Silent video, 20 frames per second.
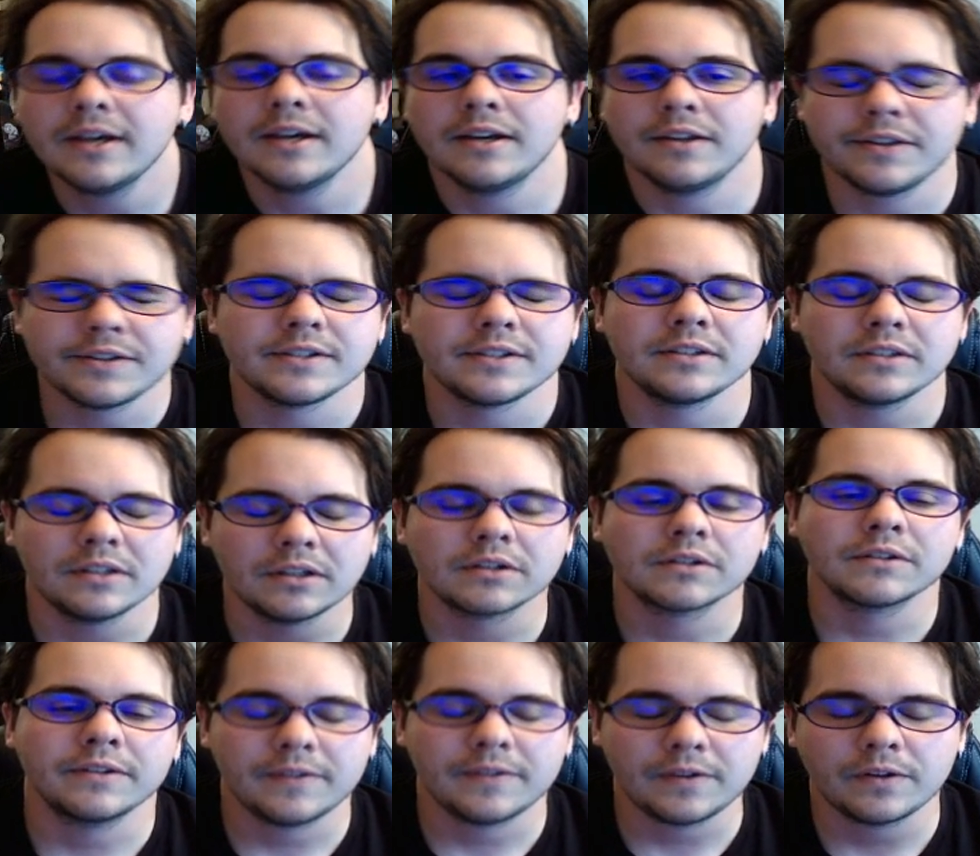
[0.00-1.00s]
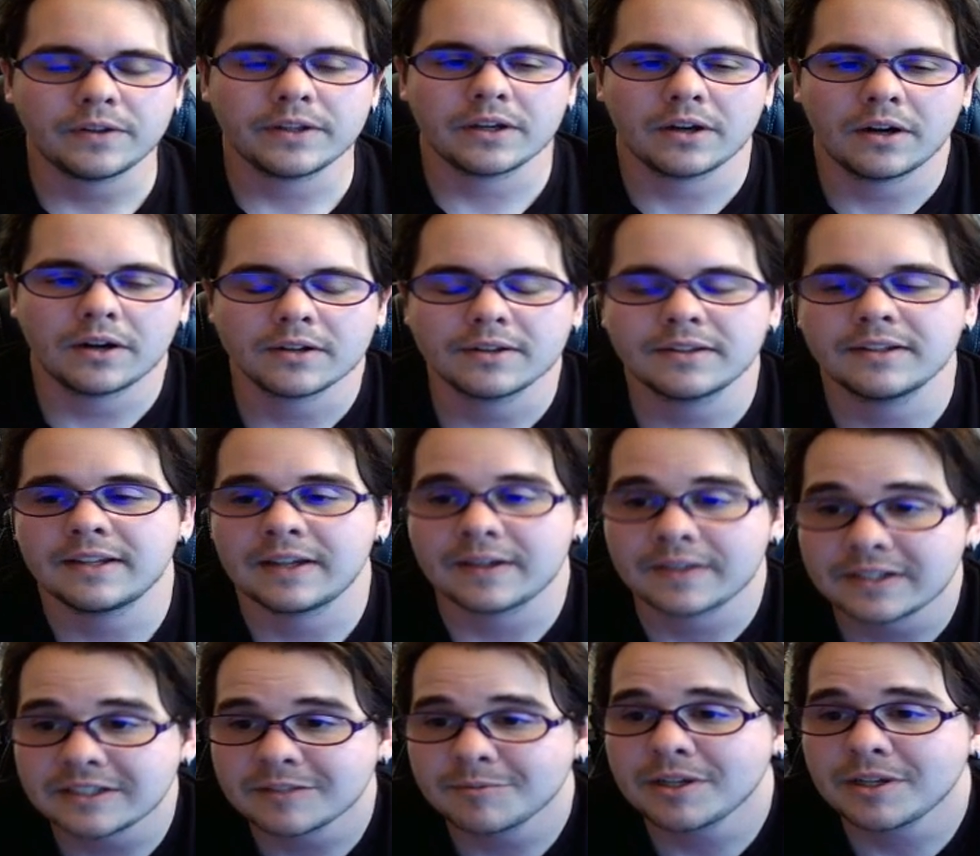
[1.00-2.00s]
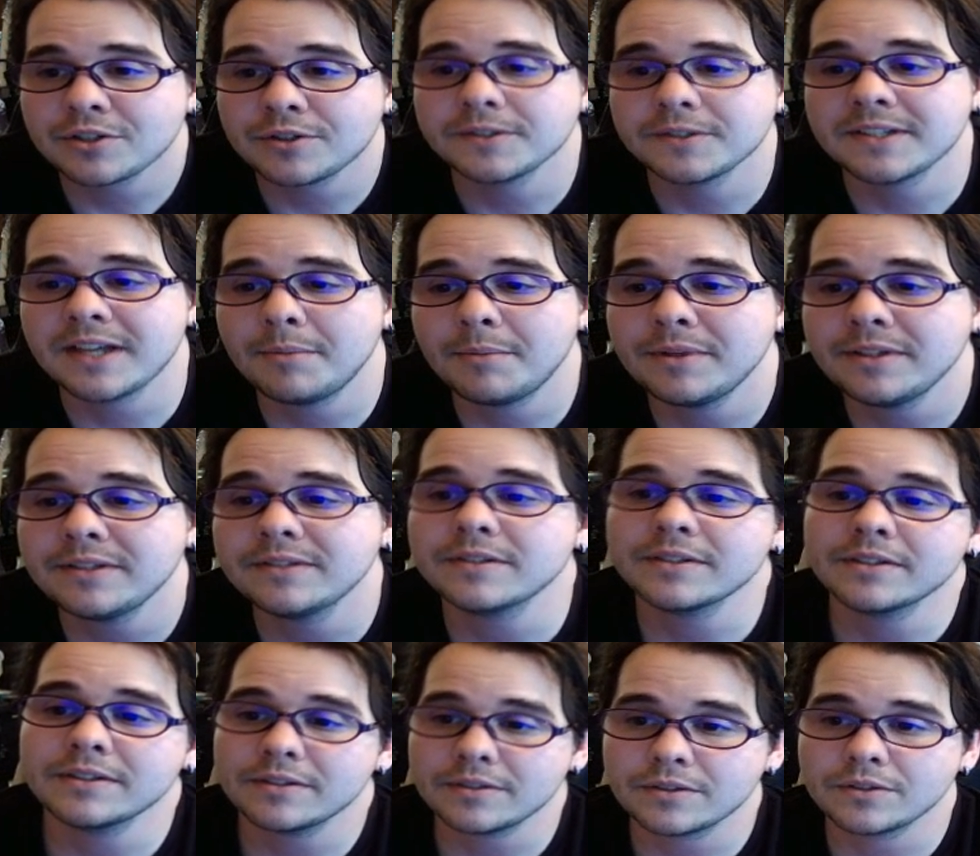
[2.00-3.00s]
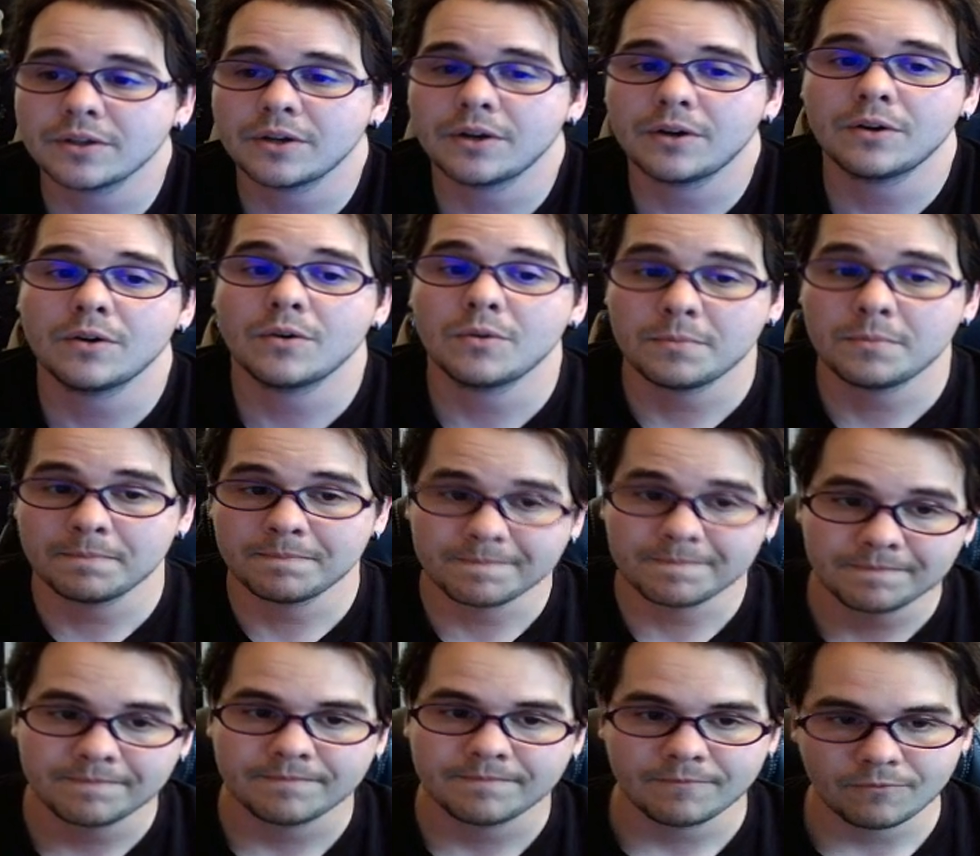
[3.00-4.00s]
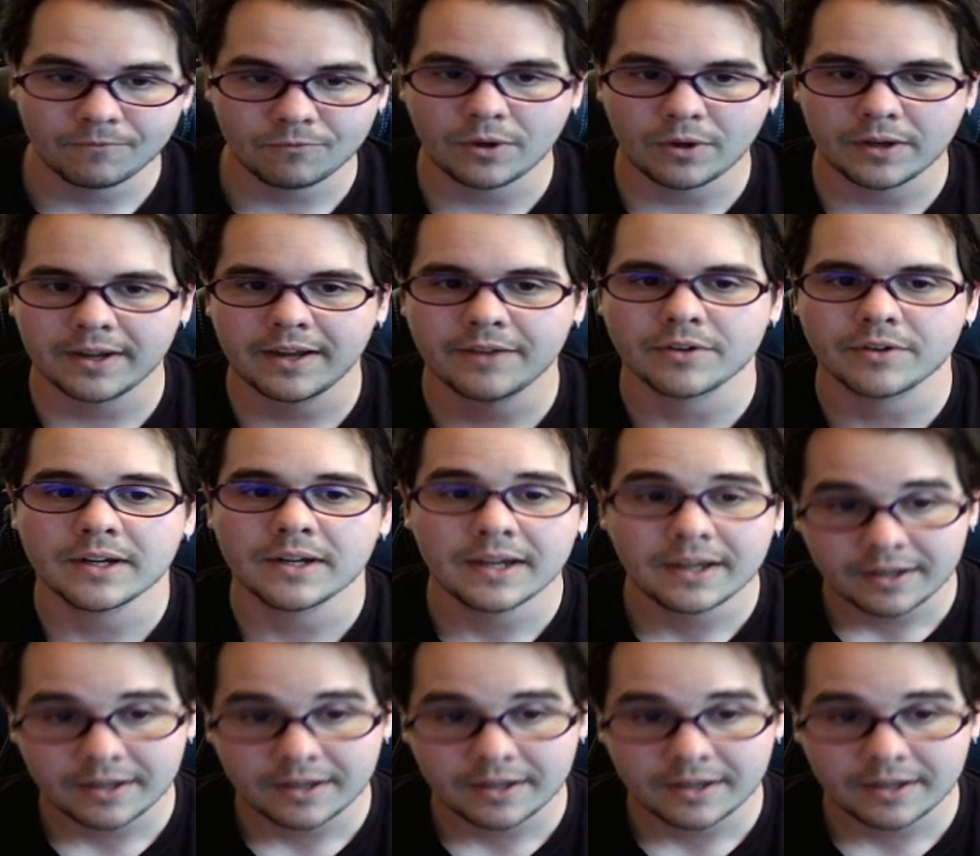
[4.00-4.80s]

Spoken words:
This is literally the only card in the deck that special summons, so whatever.